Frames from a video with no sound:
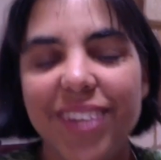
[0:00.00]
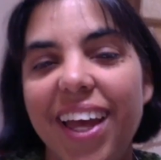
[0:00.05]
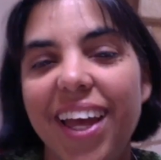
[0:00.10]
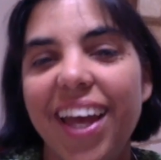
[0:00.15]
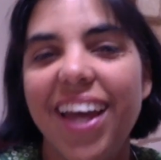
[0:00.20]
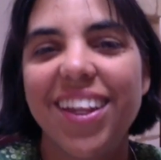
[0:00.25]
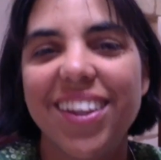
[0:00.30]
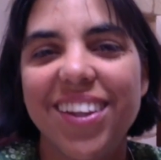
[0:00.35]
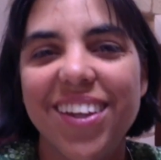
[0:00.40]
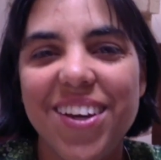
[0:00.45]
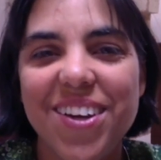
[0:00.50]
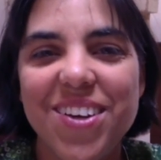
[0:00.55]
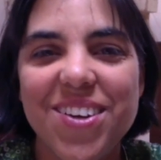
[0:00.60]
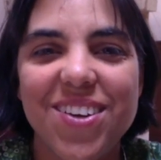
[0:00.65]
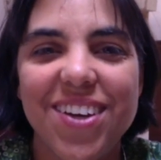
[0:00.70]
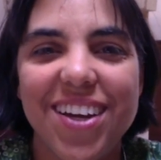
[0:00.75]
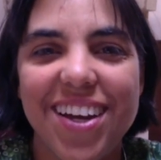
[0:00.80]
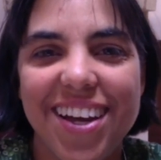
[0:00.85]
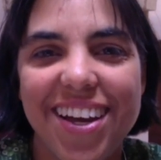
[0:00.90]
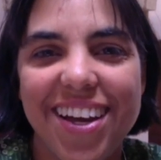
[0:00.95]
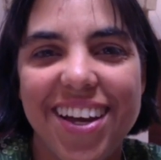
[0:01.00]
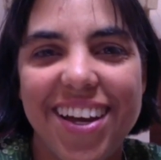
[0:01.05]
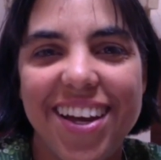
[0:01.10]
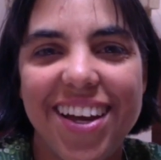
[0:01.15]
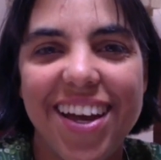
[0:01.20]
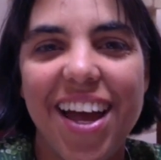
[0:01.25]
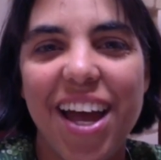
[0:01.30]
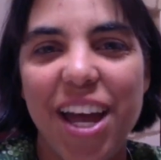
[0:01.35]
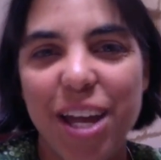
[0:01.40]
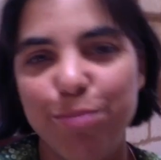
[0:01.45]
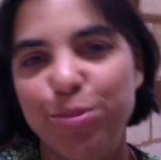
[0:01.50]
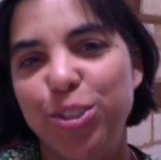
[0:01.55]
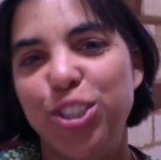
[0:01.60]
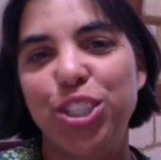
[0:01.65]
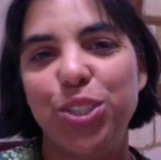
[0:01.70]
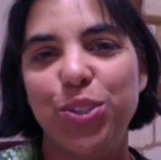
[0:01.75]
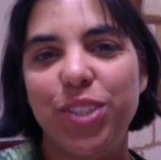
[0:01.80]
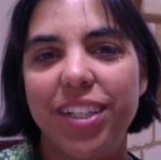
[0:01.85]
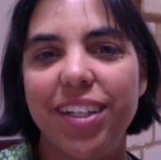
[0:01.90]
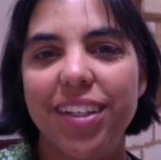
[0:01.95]
Hello, I'm
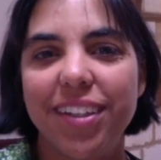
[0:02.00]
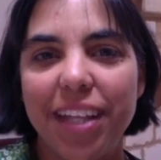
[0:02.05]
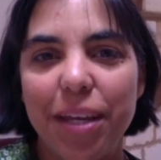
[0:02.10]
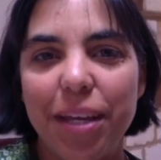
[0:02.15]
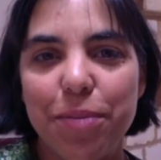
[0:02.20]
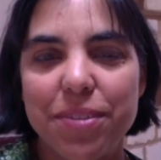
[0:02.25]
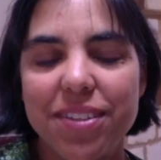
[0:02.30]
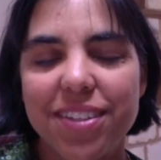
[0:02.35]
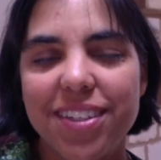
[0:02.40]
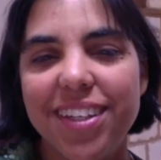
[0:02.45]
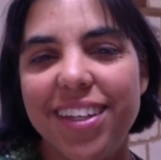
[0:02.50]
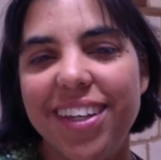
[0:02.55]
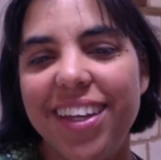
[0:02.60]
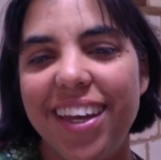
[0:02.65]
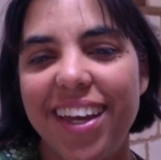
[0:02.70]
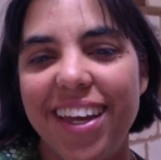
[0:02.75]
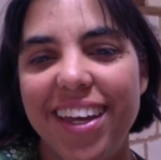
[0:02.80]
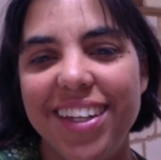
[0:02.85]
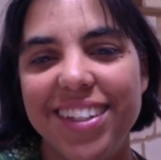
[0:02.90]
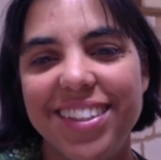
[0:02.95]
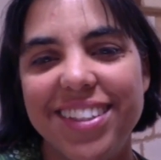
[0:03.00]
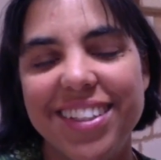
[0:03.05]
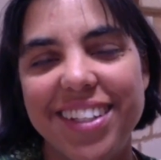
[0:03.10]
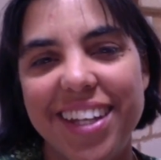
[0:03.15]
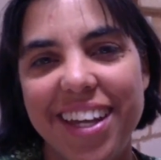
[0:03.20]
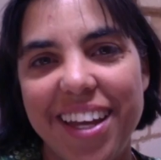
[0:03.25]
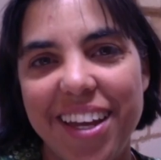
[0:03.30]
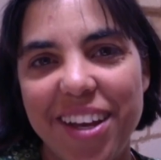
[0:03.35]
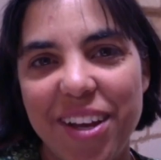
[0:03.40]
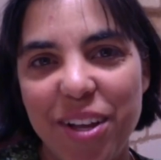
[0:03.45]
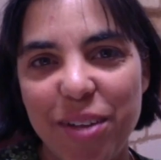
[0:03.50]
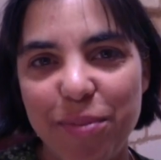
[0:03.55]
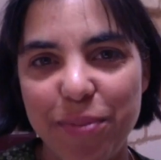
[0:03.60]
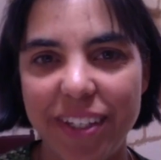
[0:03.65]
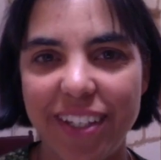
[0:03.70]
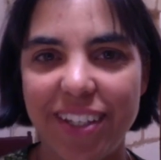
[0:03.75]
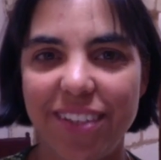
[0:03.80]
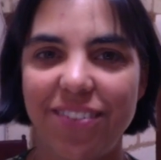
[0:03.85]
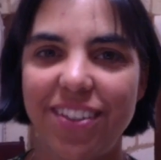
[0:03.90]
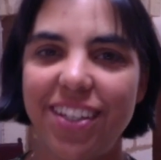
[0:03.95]
Judy Halebsky, and today I'll be
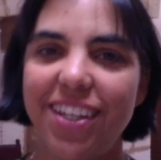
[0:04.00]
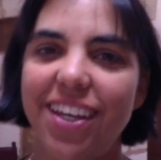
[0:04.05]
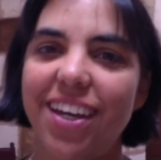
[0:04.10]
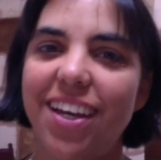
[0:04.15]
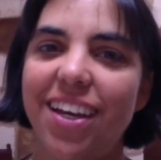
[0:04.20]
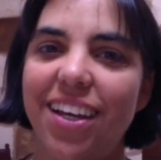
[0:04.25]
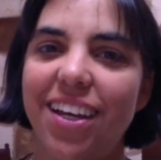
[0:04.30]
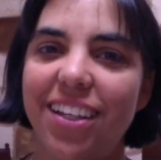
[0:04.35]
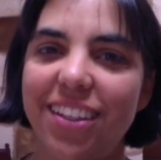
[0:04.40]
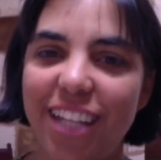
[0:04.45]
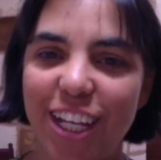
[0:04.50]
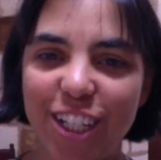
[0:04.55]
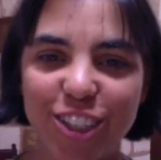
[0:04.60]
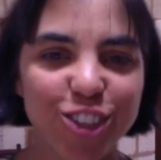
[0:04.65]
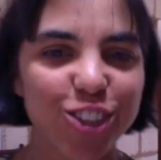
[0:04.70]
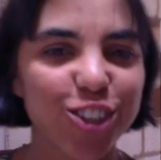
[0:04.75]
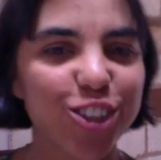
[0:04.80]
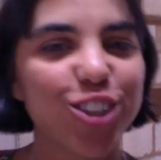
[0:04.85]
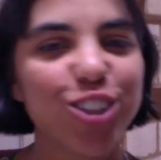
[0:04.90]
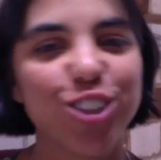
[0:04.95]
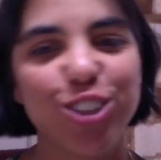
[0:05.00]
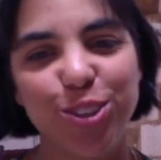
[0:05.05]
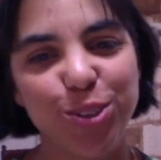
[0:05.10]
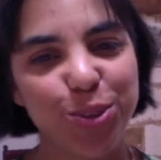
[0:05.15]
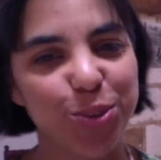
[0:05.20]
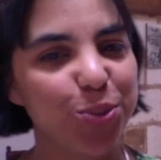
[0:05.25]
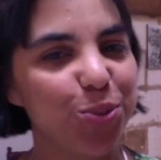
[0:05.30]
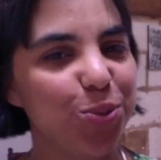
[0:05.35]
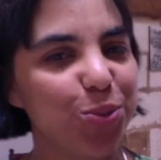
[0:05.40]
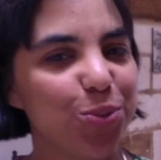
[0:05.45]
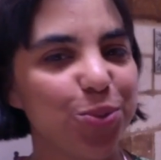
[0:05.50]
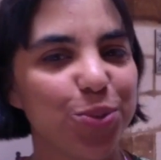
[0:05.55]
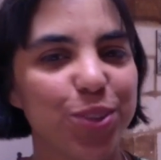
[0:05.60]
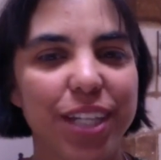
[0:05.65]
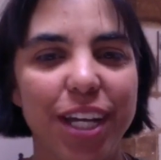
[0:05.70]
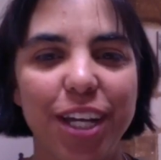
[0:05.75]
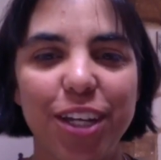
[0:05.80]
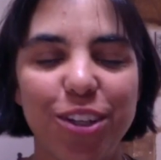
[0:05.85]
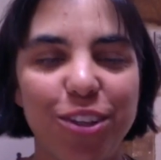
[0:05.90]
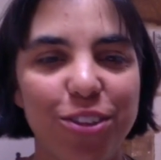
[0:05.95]
giving a lecture to
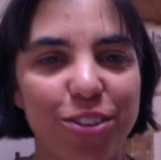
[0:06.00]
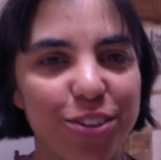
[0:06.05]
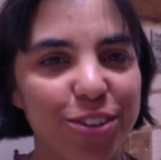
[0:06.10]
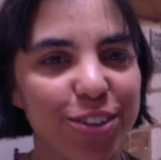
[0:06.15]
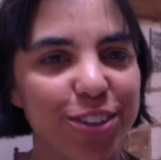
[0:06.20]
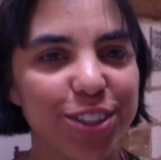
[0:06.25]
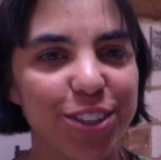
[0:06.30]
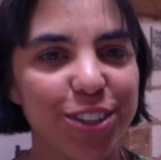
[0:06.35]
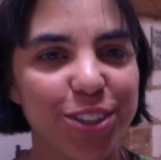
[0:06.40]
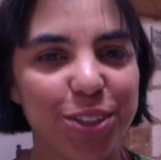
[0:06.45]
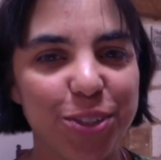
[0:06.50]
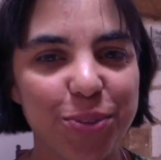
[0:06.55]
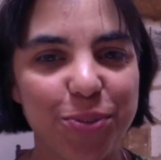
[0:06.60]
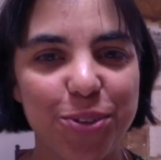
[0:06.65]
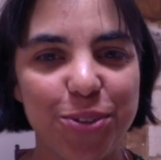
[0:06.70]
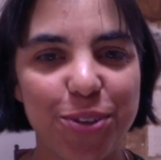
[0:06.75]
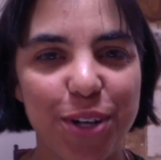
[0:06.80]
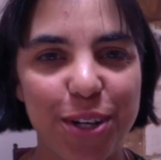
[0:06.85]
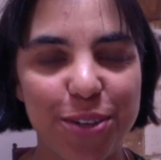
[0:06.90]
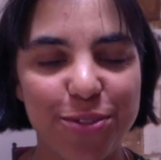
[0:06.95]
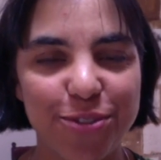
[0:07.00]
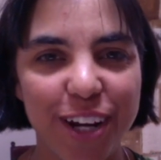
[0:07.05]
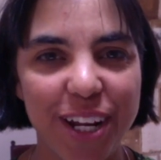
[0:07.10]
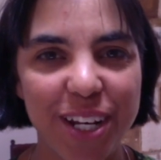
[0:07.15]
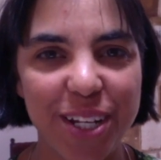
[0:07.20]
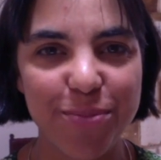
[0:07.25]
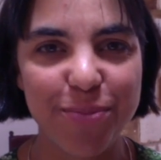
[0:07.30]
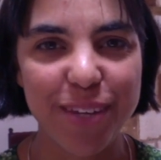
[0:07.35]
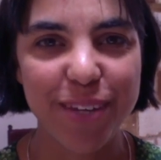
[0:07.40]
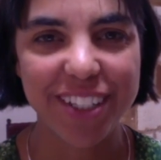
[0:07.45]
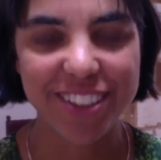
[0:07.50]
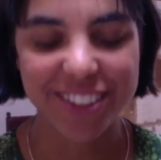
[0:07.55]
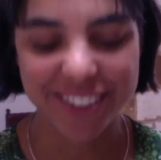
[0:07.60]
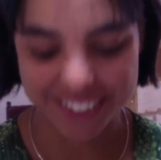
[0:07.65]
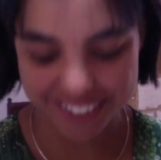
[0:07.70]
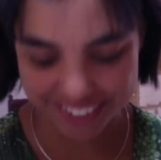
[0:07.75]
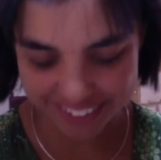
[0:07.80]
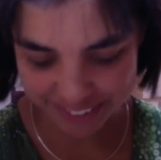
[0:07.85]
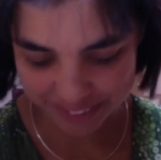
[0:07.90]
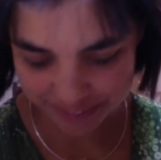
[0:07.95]
second and third year creative writing
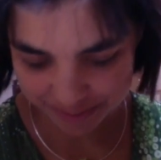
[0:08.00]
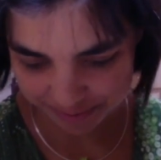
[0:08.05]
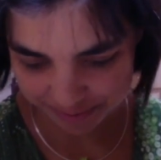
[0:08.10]
majors.